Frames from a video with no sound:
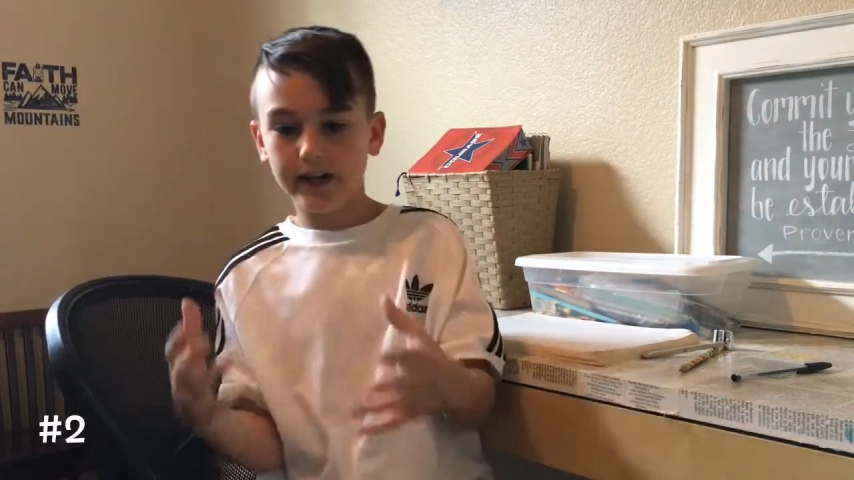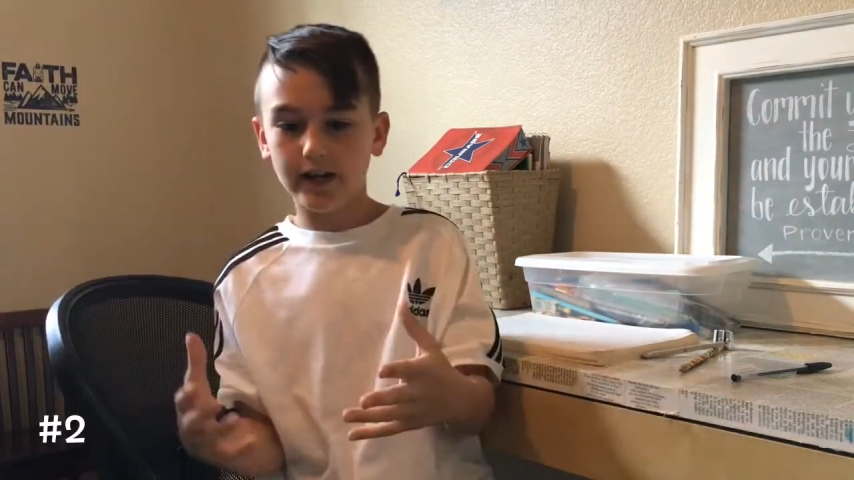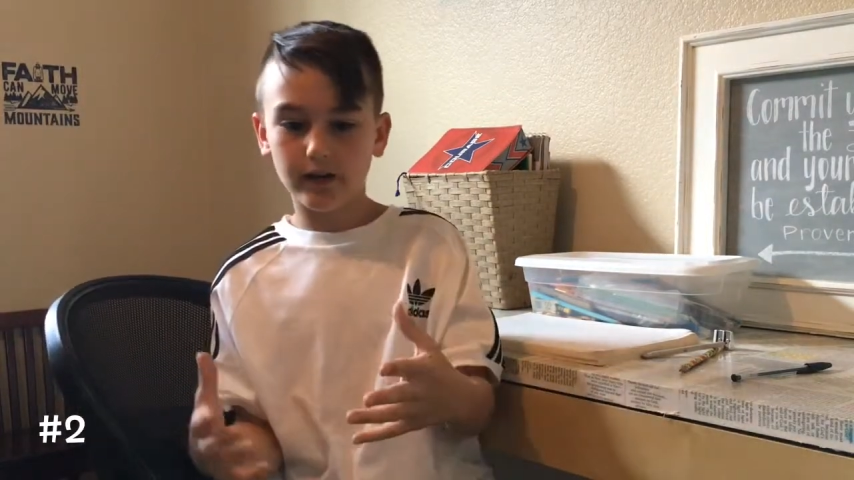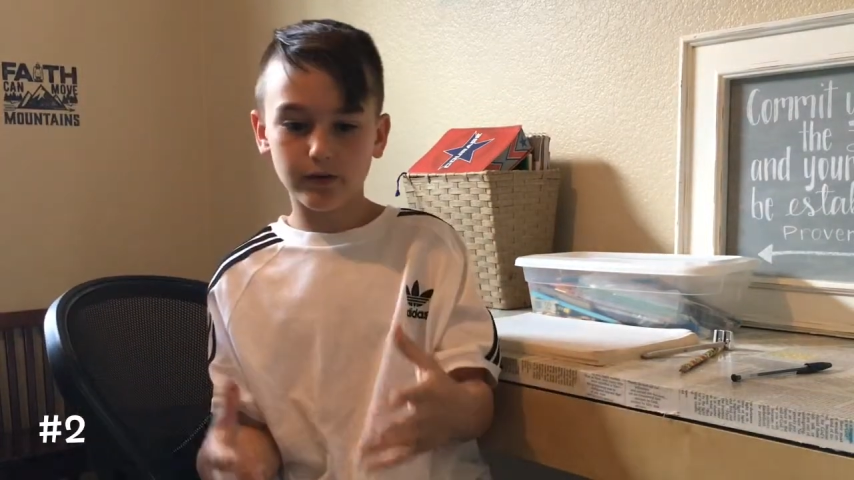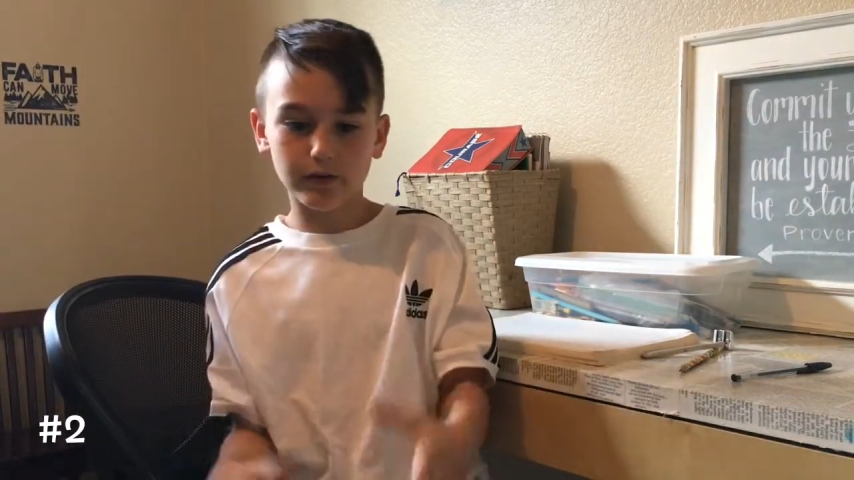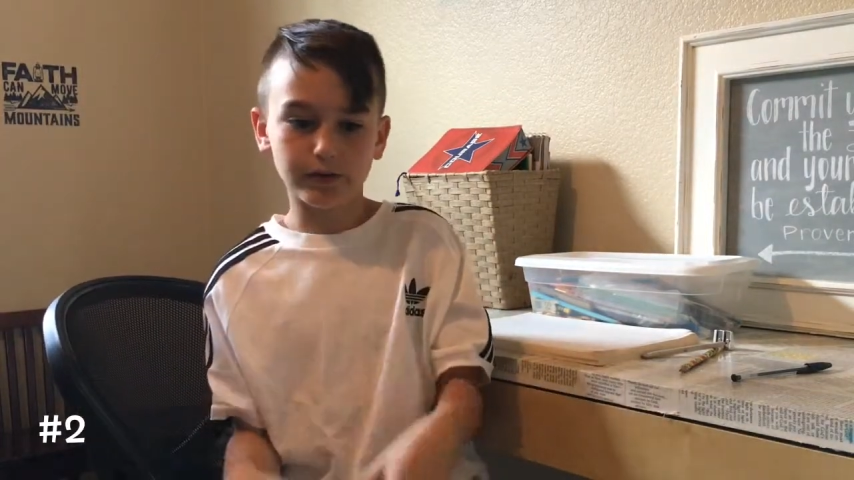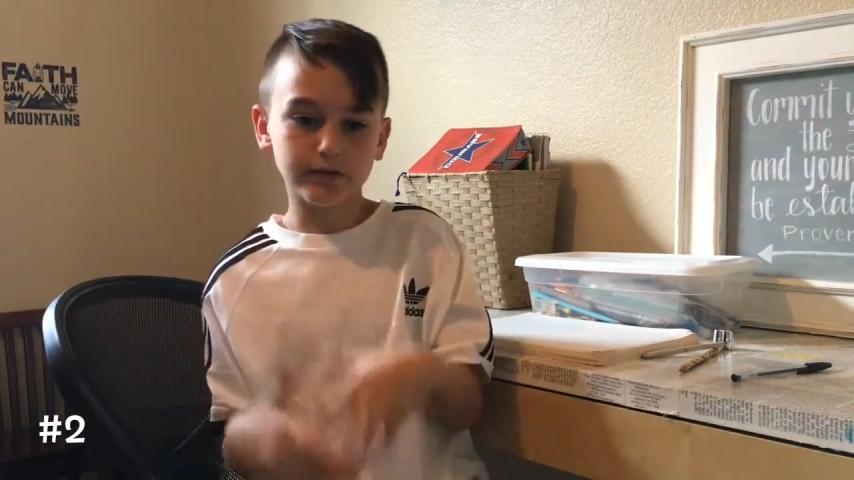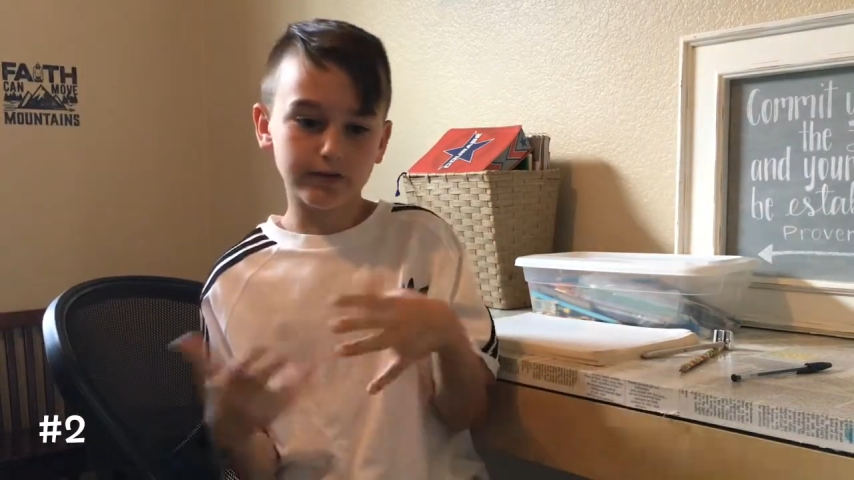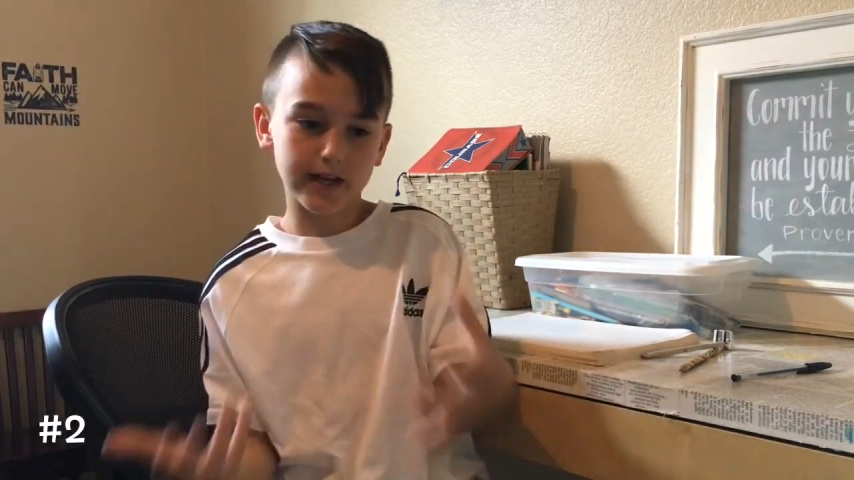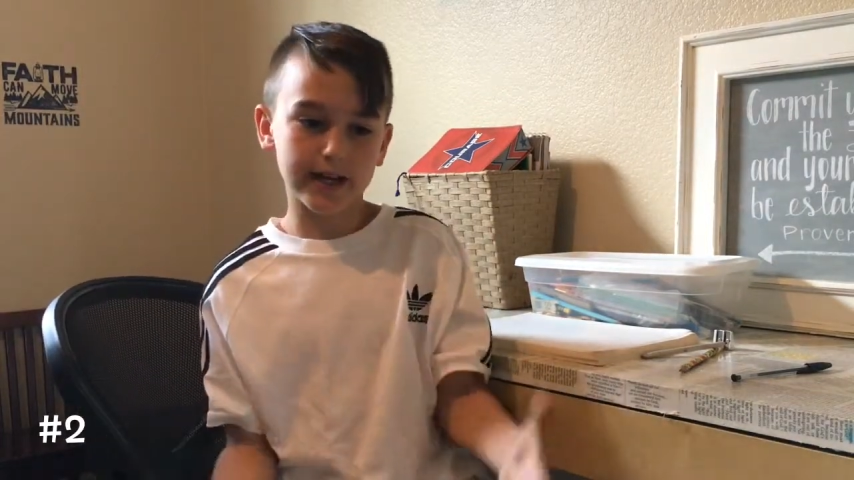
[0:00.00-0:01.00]
out the
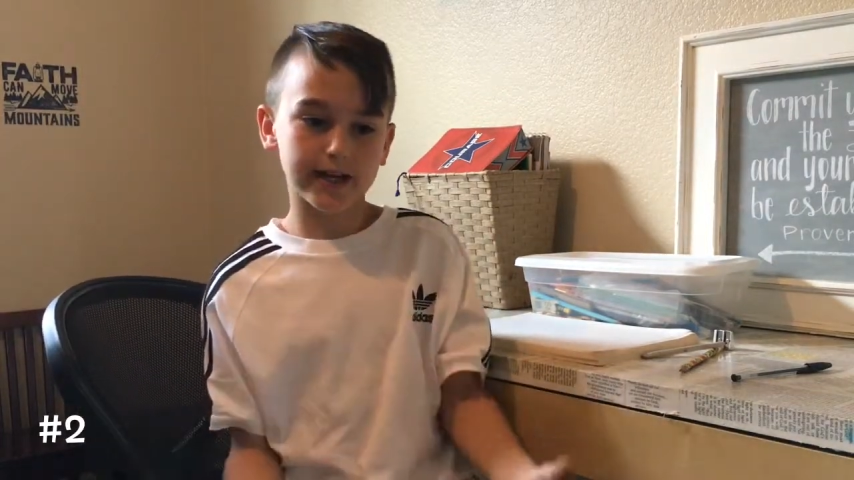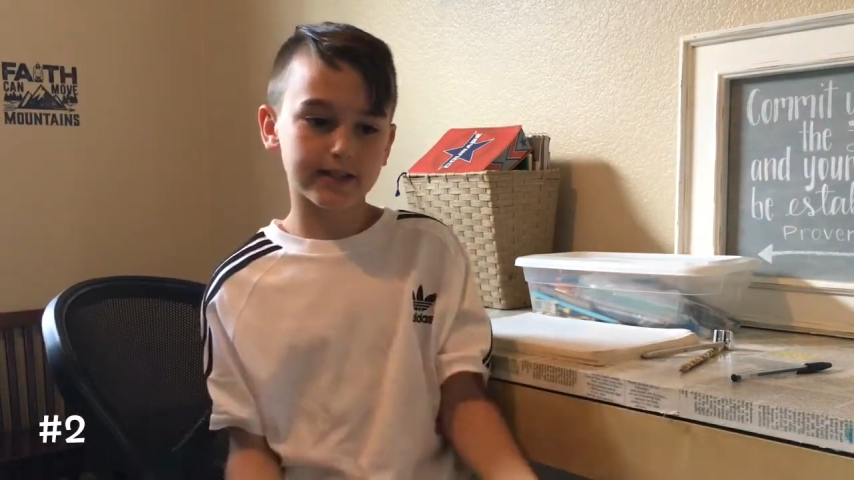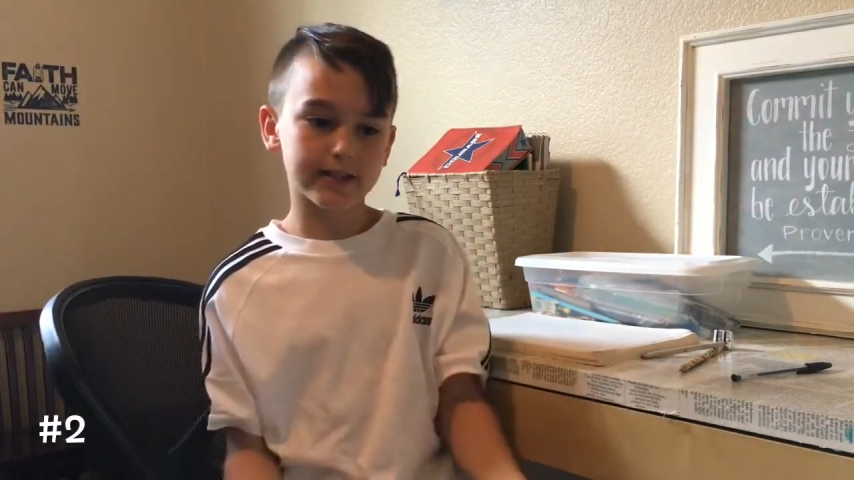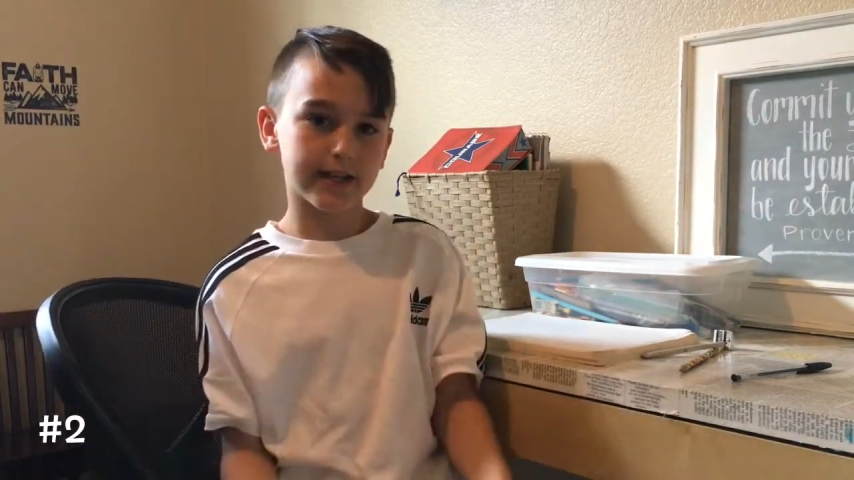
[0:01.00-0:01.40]
legs